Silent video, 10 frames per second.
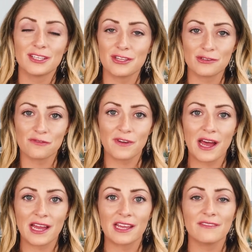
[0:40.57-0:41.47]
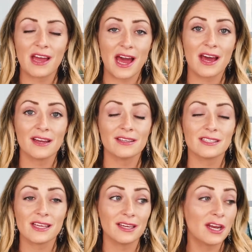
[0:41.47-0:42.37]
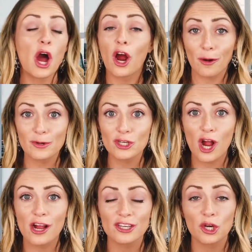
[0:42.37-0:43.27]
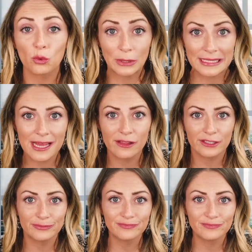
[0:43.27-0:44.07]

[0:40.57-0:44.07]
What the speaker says: to survive as an arbitrage reseller.